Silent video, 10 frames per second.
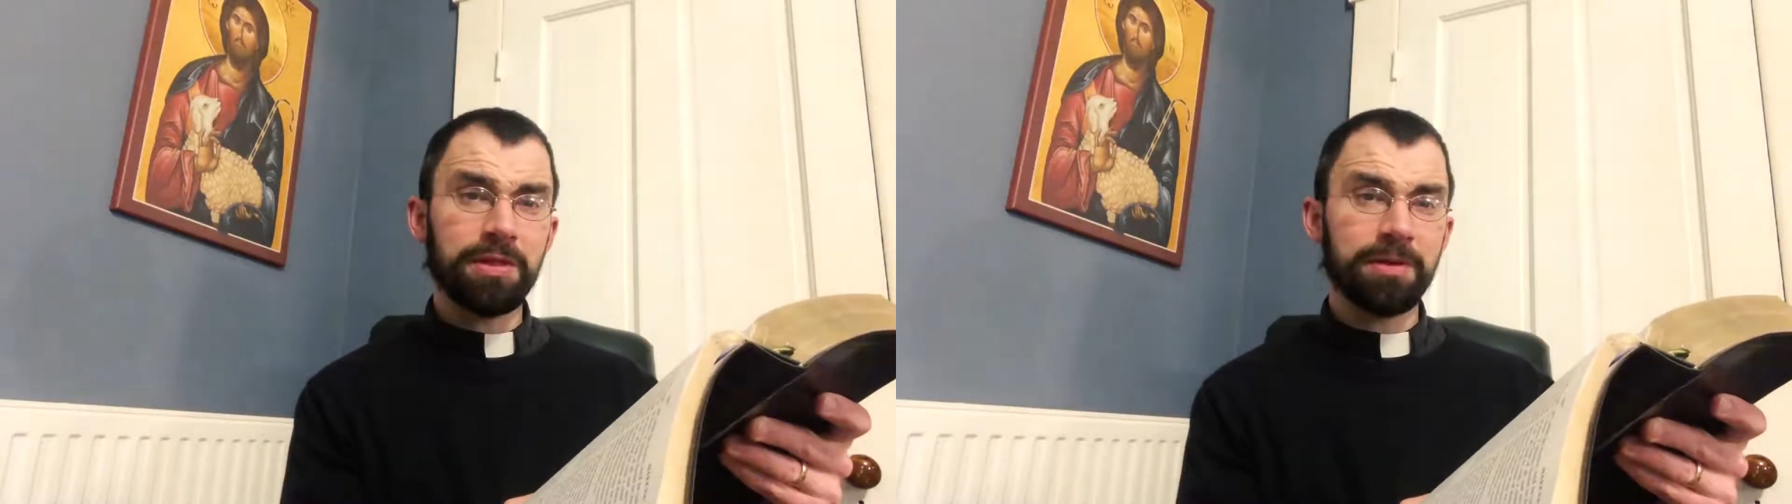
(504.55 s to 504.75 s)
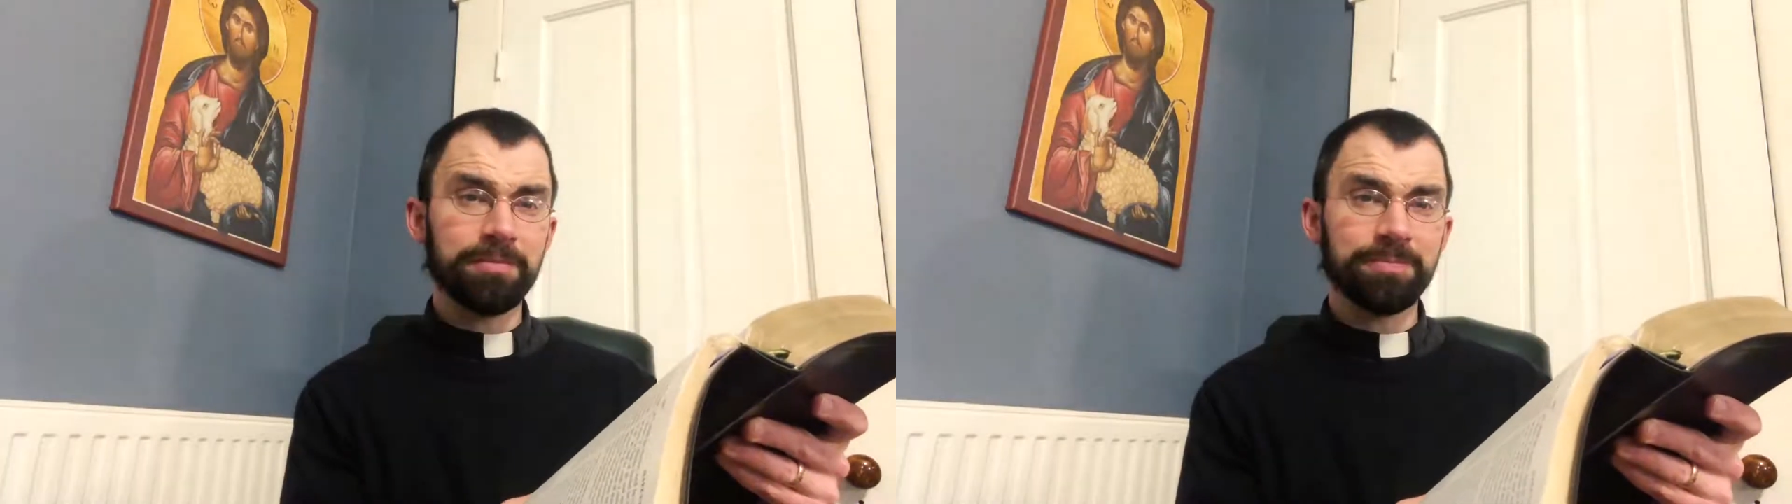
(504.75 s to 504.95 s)

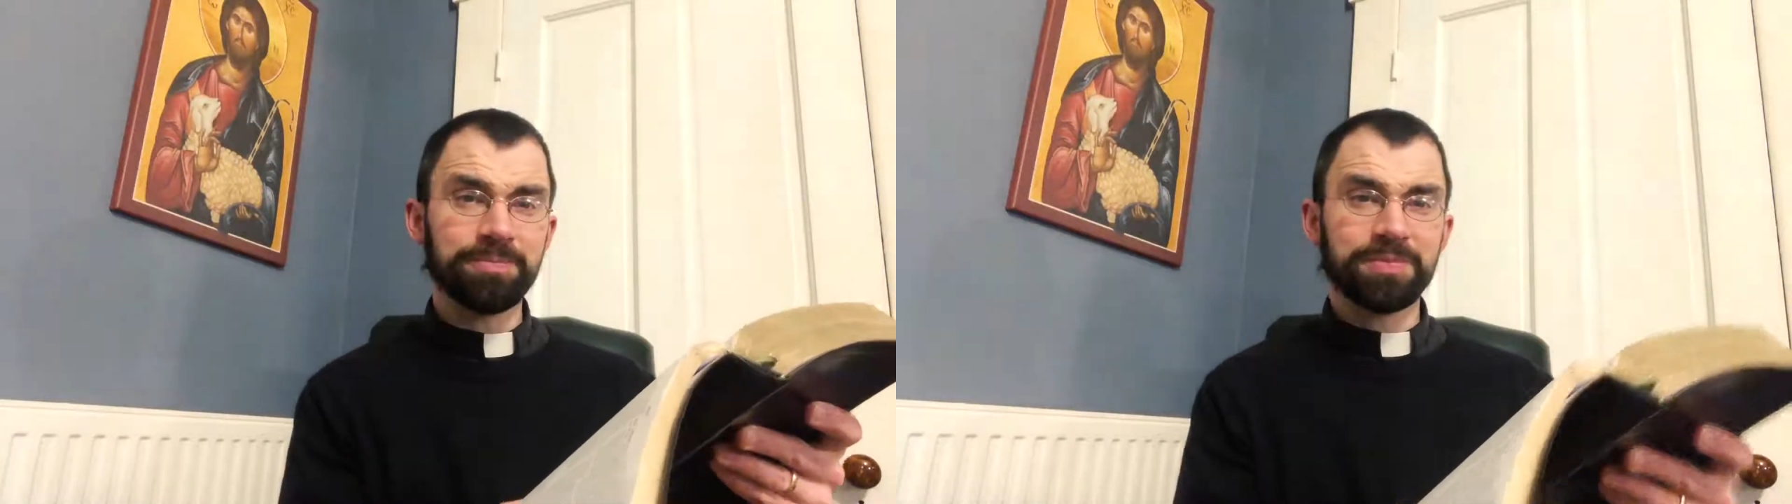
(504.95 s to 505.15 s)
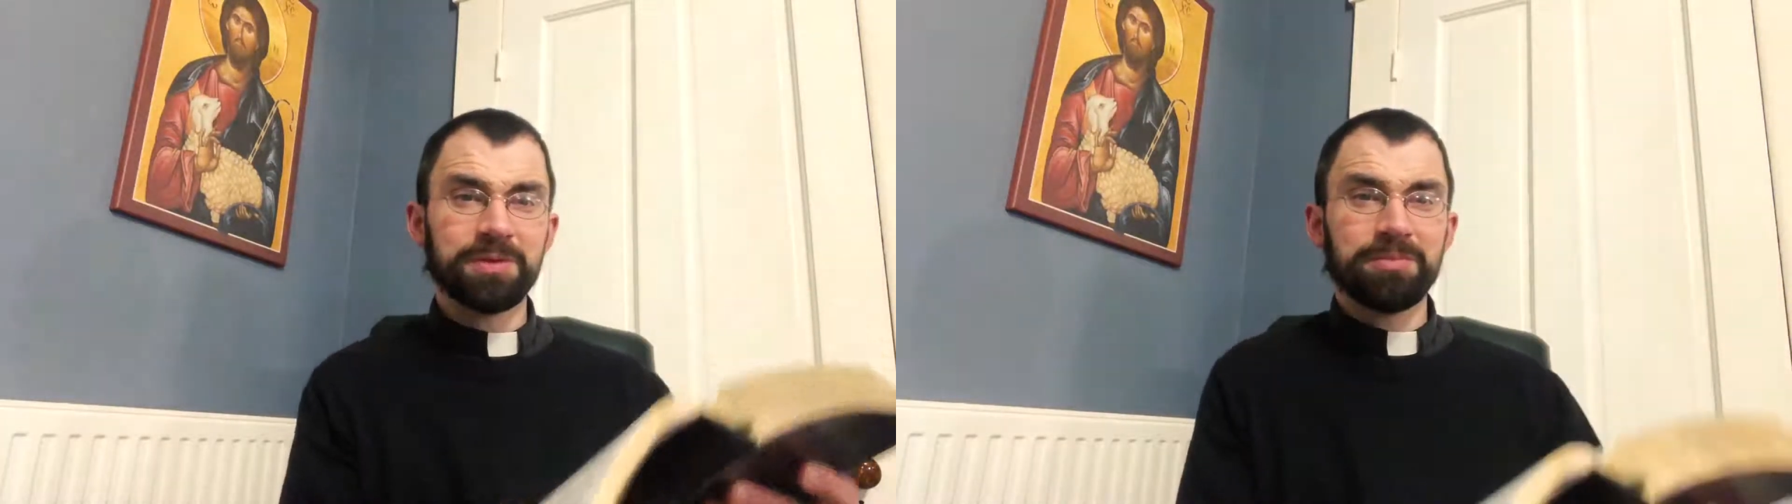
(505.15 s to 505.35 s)
them,
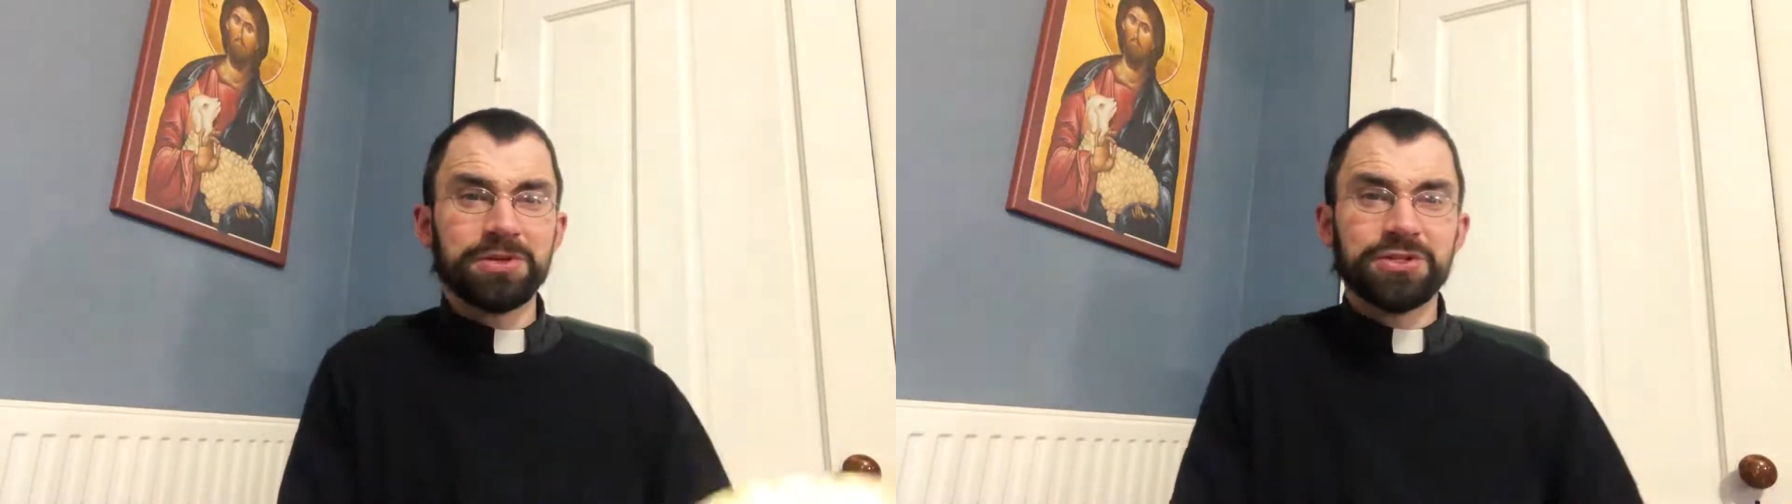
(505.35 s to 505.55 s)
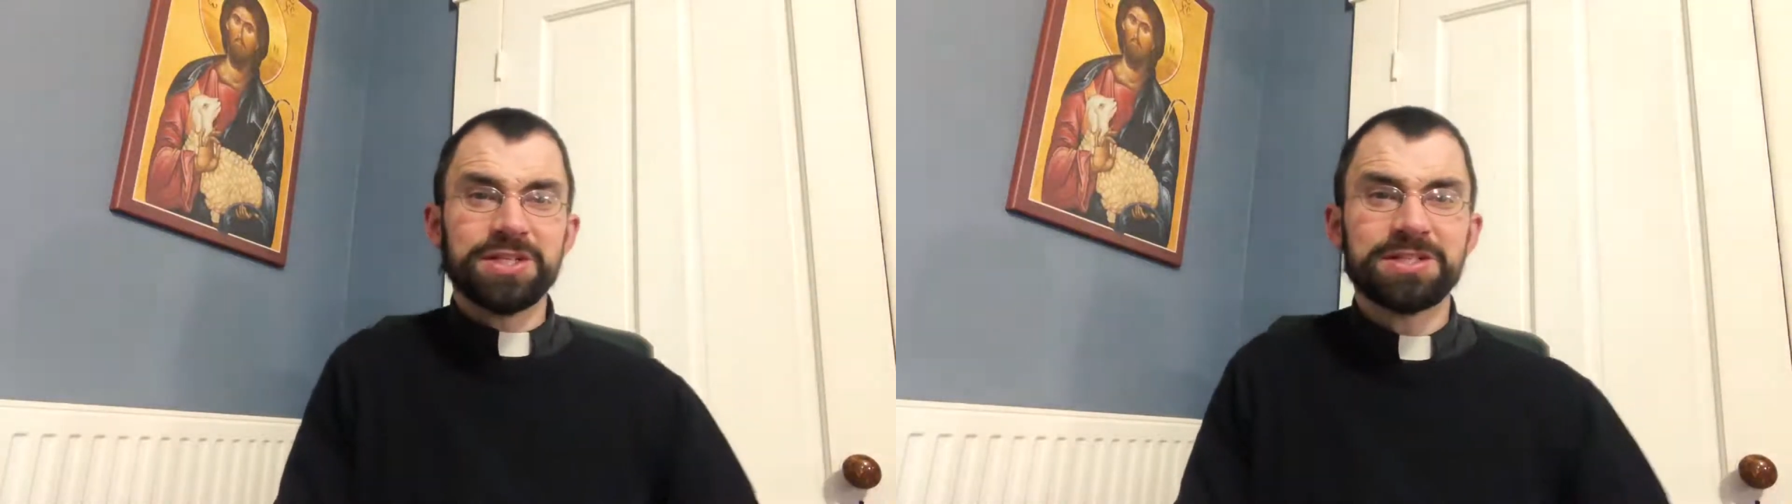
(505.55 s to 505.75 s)

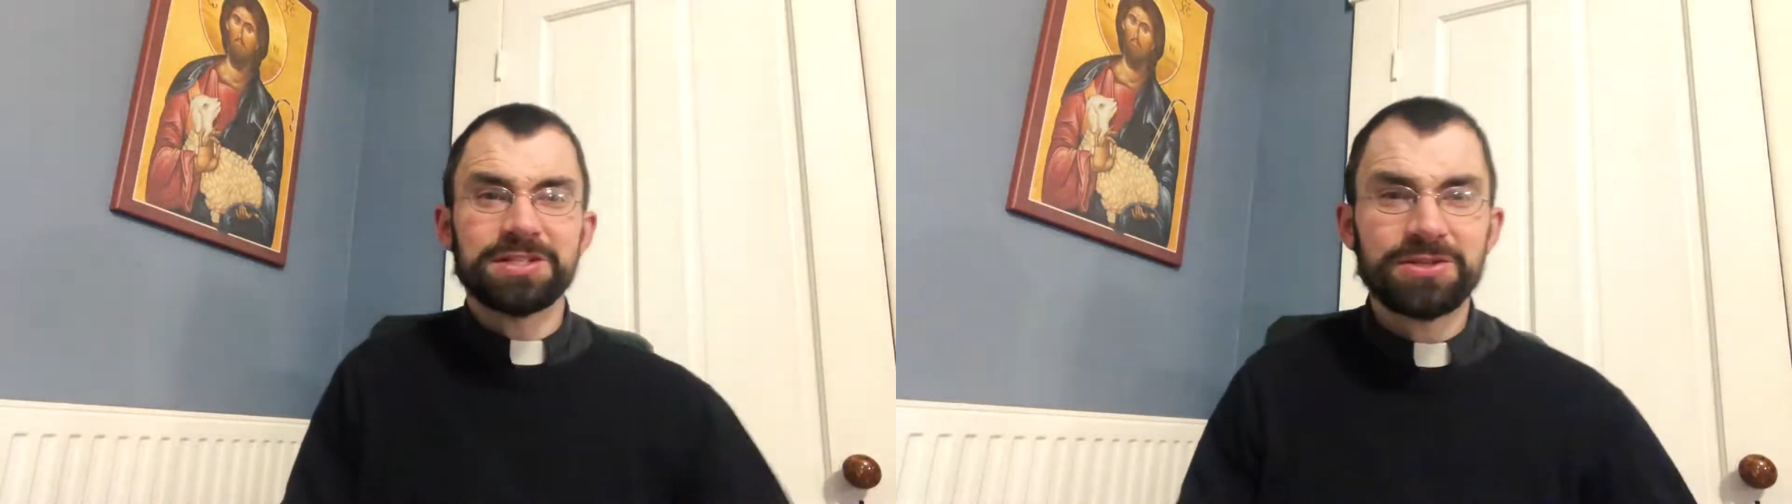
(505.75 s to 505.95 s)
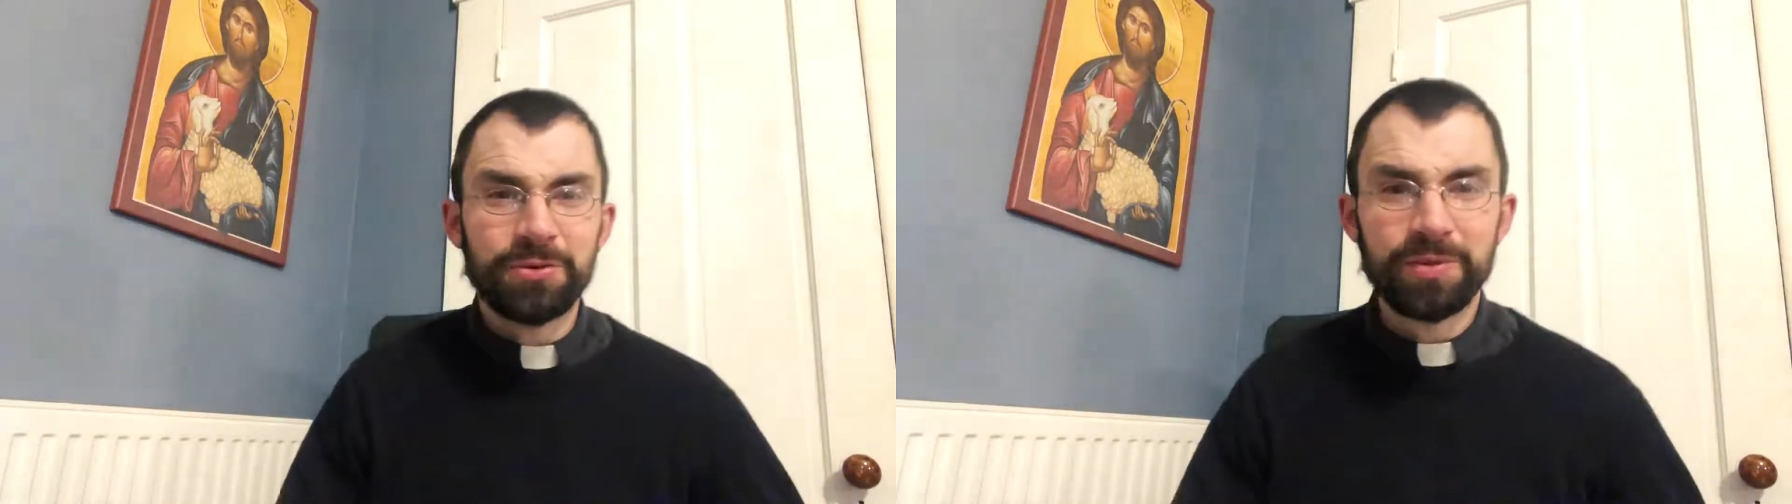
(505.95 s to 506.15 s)
but
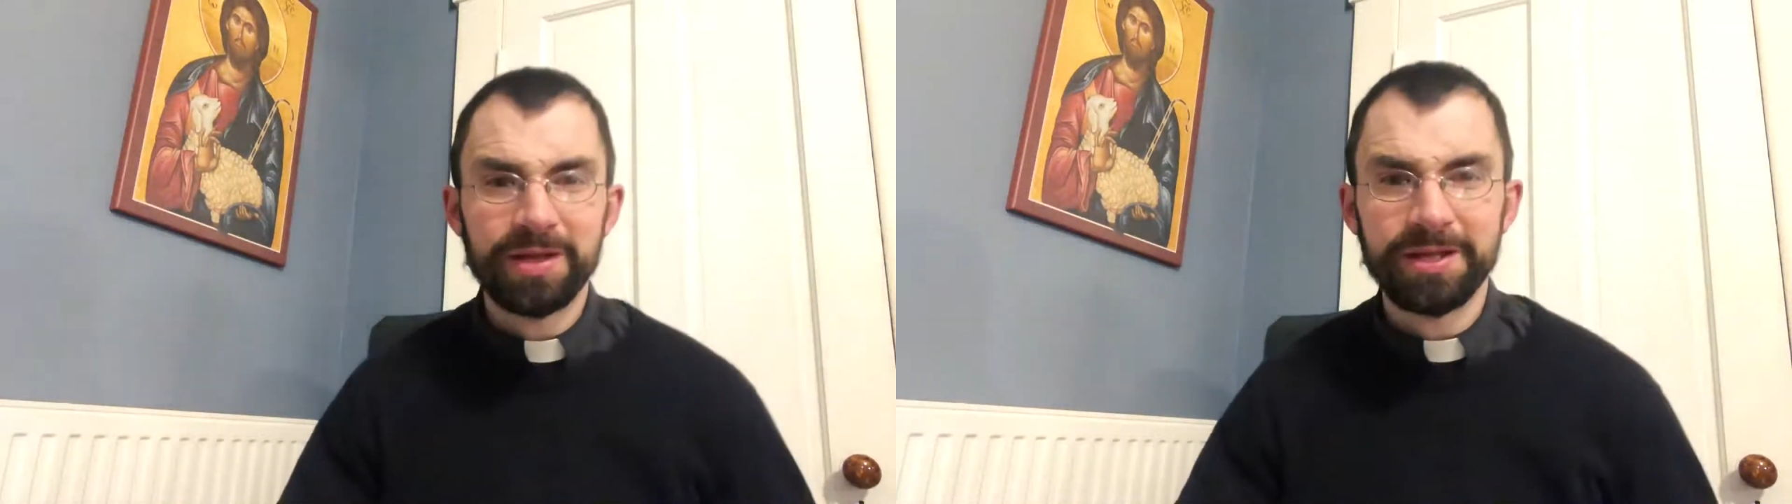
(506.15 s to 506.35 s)
Jesus only.